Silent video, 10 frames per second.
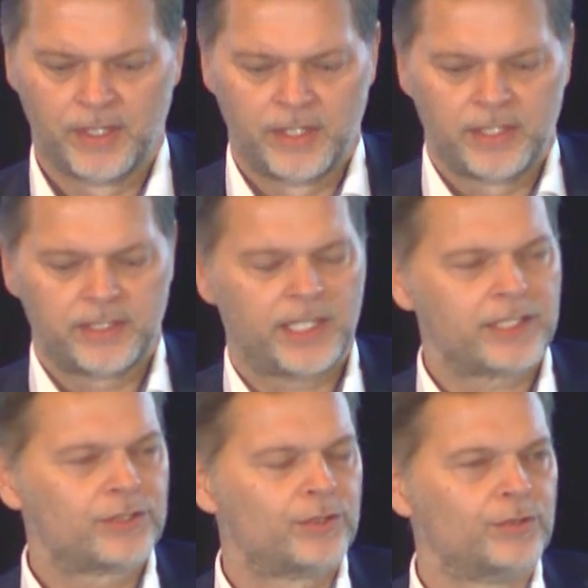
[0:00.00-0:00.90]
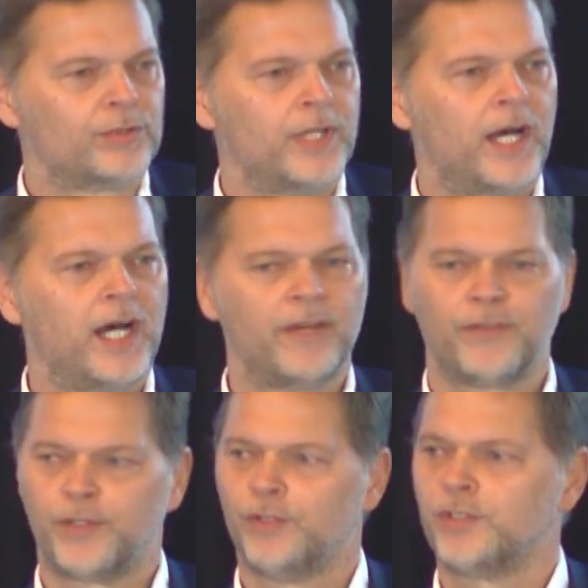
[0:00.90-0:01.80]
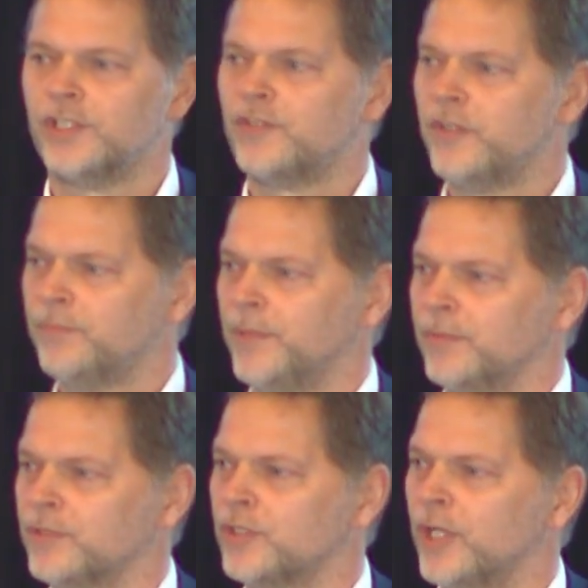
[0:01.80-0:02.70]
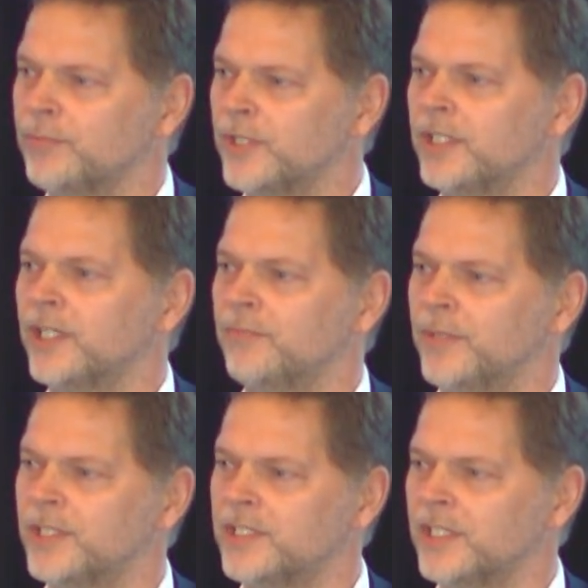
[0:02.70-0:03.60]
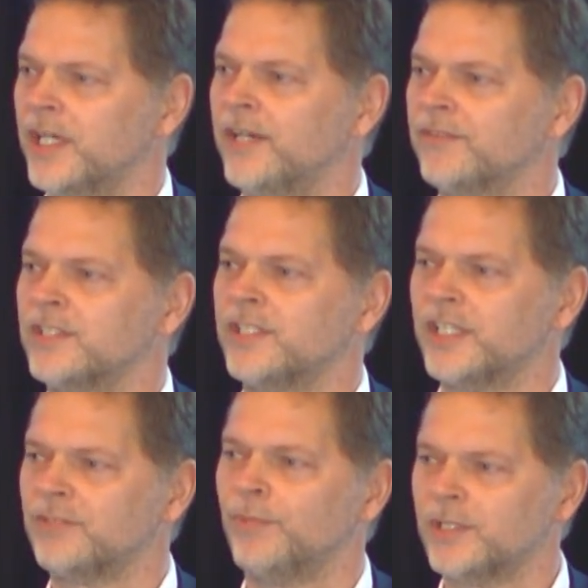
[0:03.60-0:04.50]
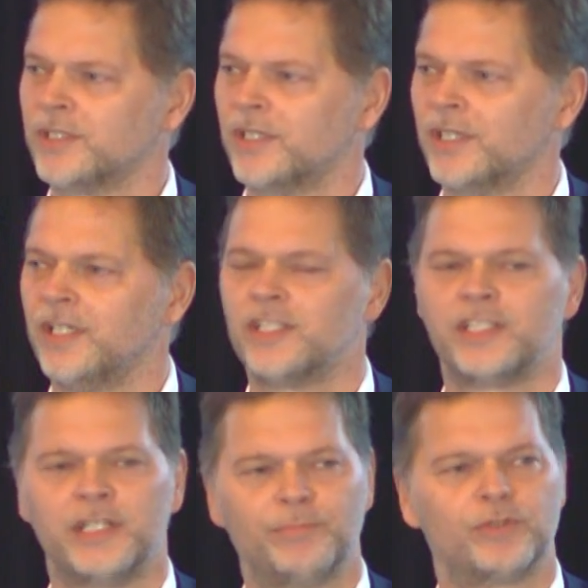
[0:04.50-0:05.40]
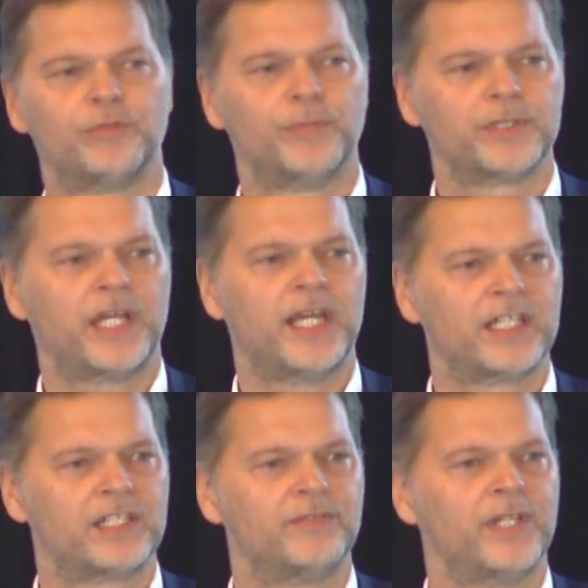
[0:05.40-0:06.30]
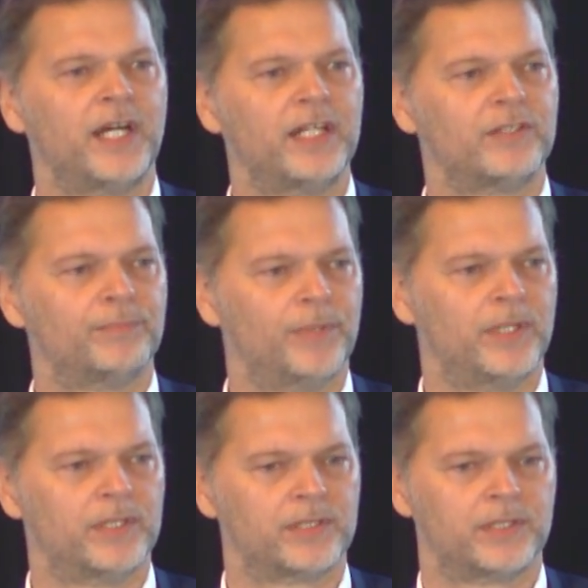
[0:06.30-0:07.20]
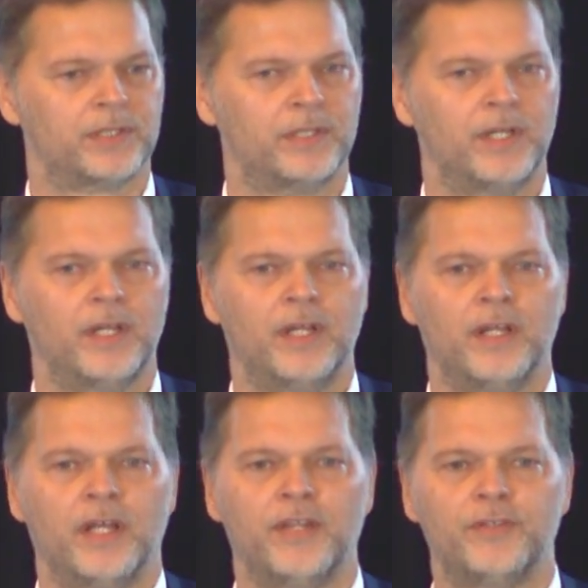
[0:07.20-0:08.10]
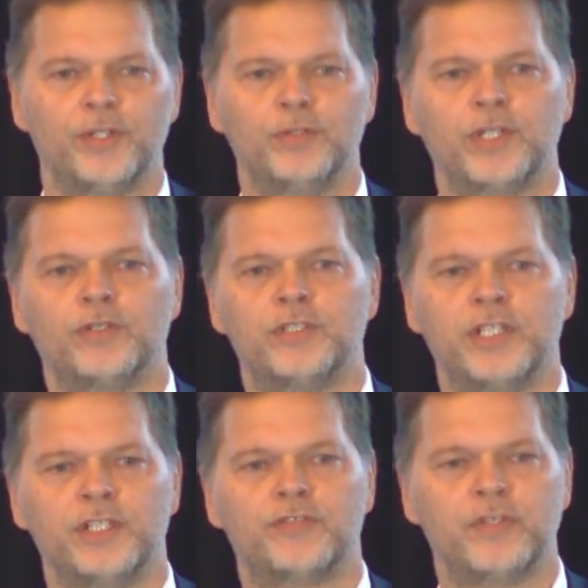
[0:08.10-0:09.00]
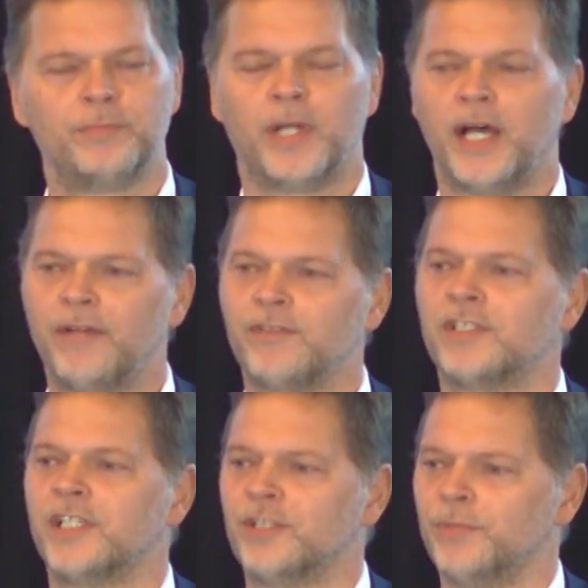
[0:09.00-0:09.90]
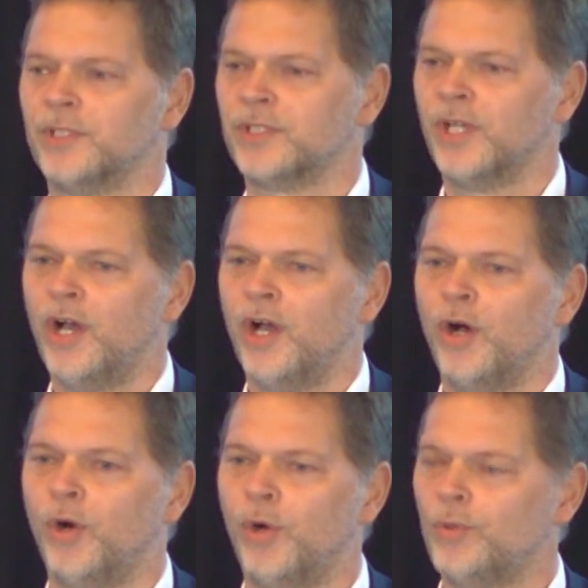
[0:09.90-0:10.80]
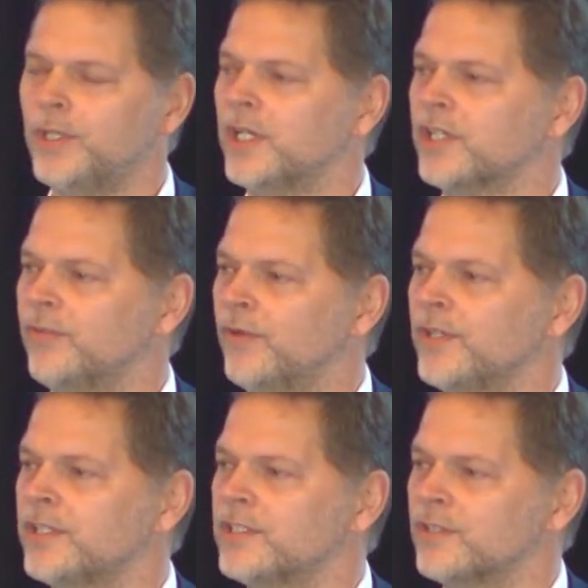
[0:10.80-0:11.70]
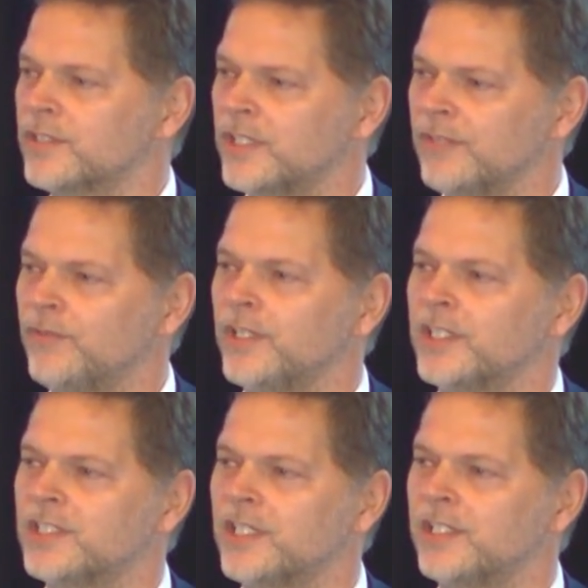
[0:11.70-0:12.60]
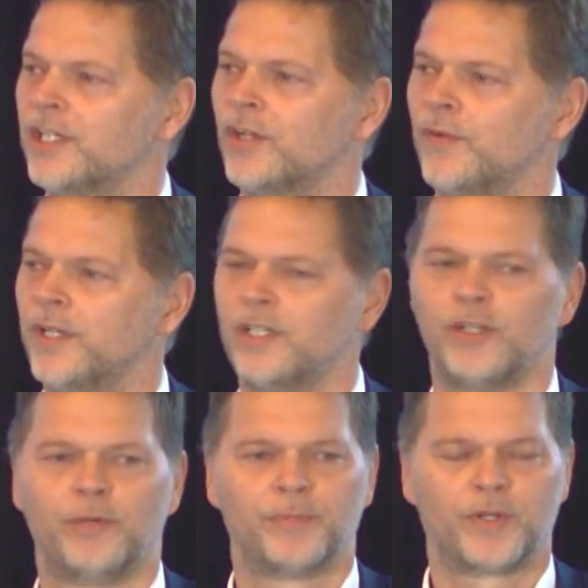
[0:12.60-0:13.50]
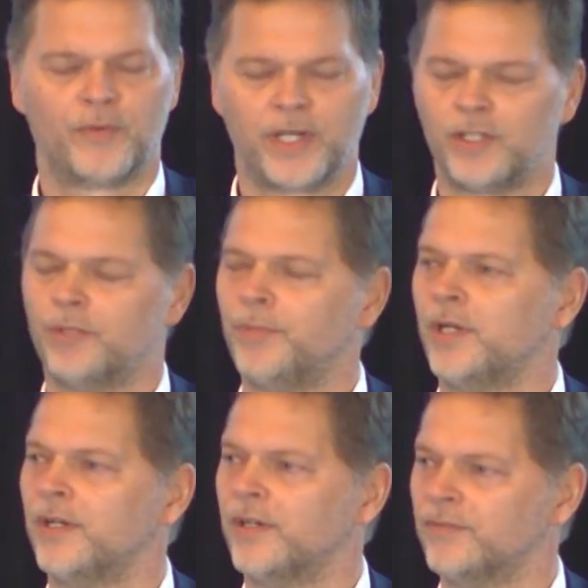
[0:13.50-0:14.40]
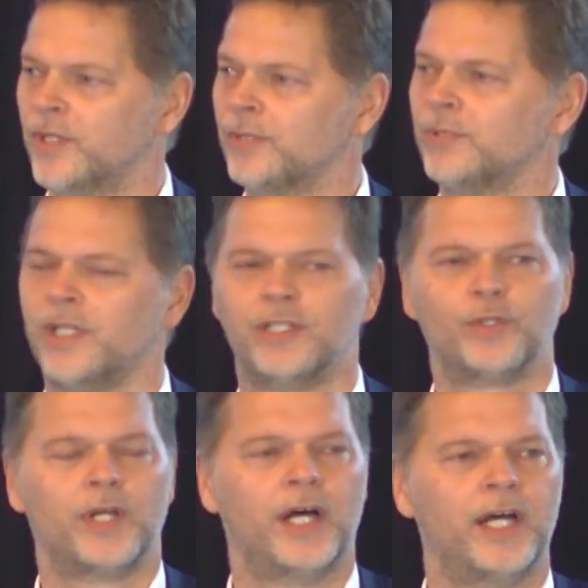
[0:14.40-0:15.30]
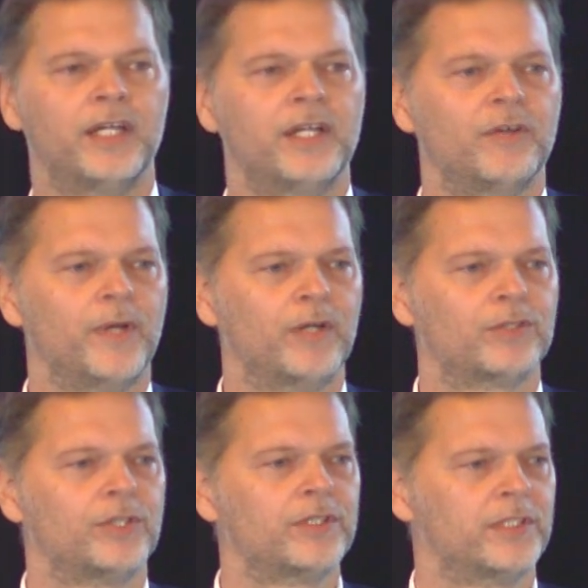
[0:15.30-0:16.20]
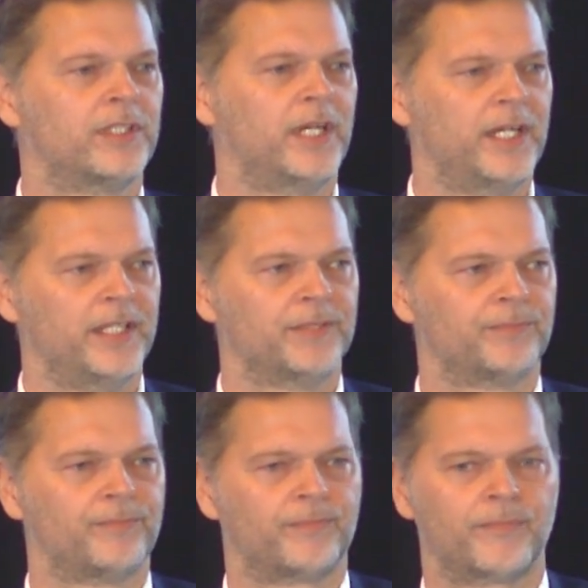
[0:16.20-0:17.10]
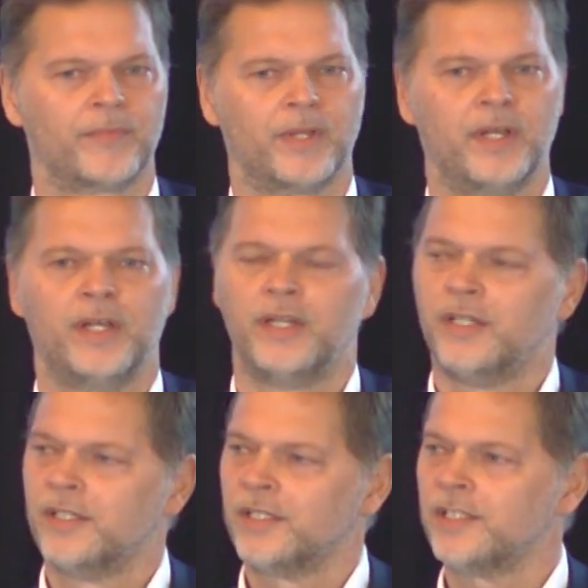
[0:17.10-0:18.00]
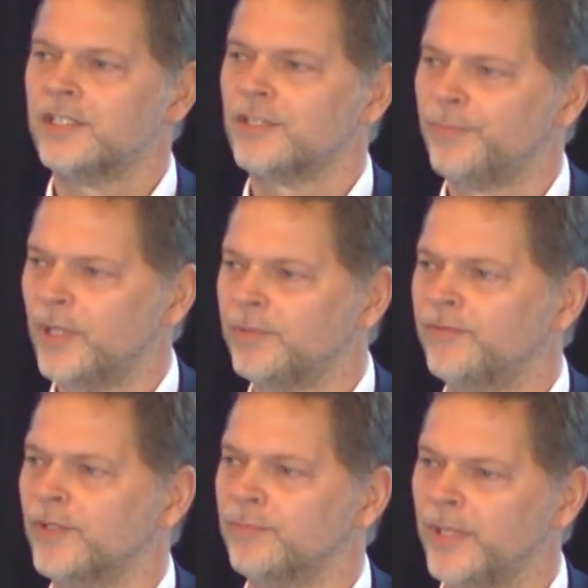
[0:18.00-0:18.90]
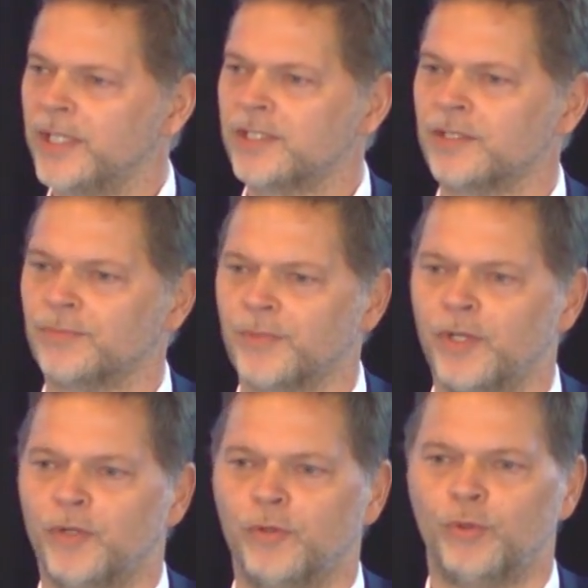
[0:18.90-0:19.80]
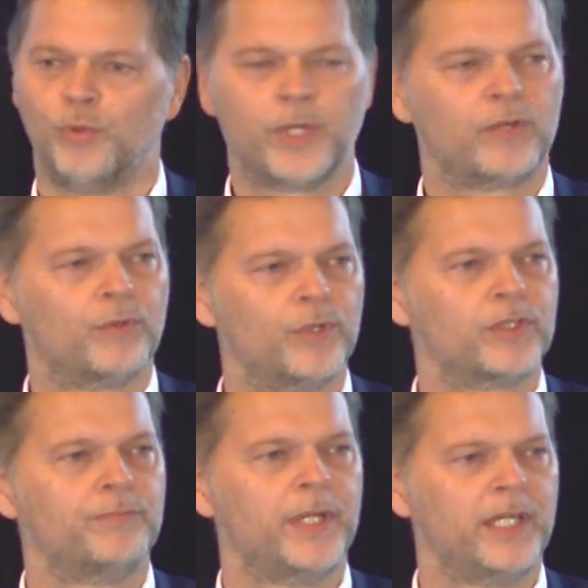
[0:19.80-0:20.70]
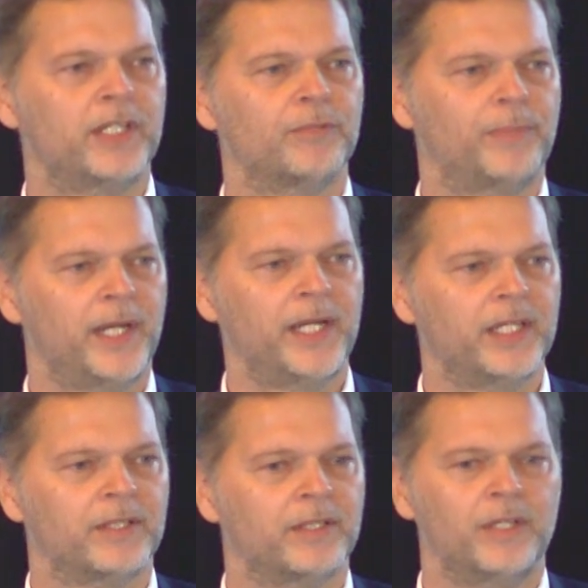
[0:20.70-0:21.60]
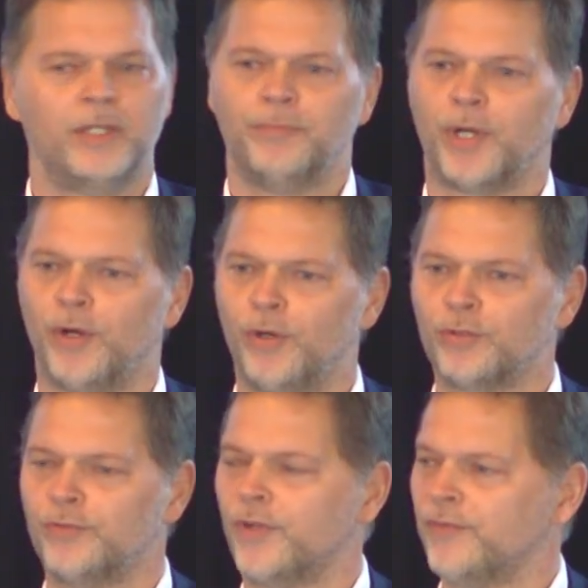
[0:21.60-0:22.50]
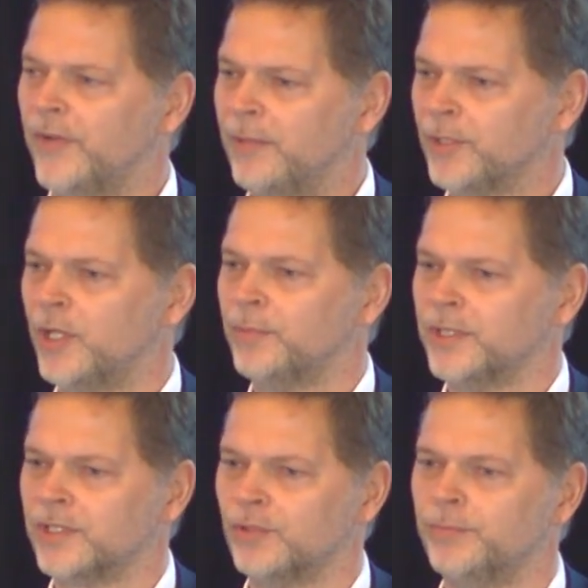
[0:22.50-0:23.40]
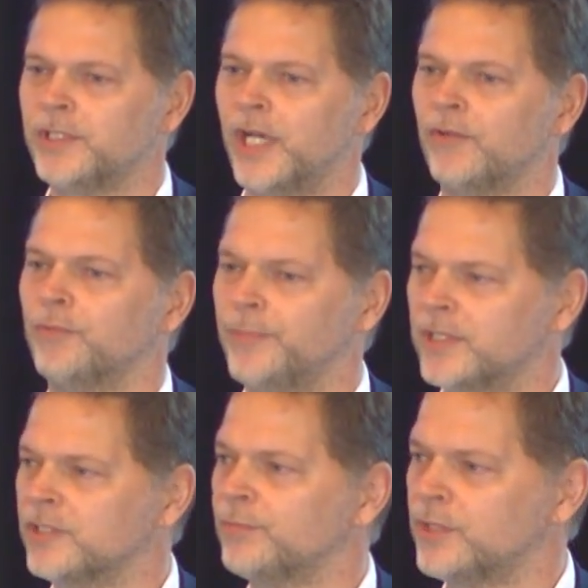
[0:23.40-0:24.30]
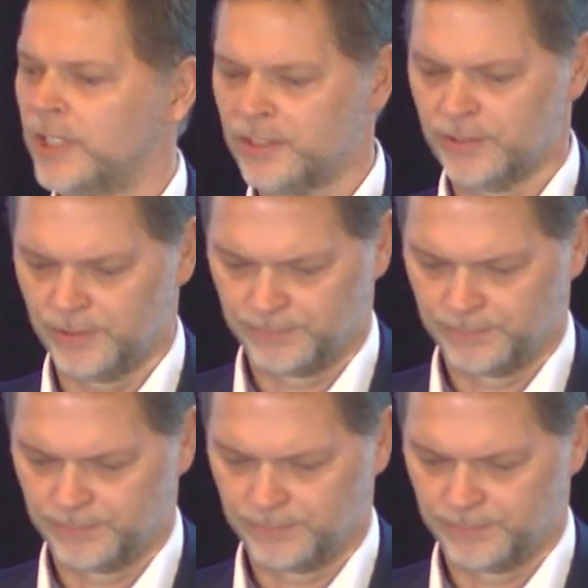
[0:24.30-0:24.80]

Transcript: Data shows half of those in treatment stop taking their medicine after six months. It's simply too much a hassle with the eye drop bottles. And those that continue treatment after six months, only a quarter can successfully instill the correct, num correct number of drops into the eye without tossing the eye. This is a problem for the patient who get worse and may end up blind, but also for the pharma companies who miss out on business potential.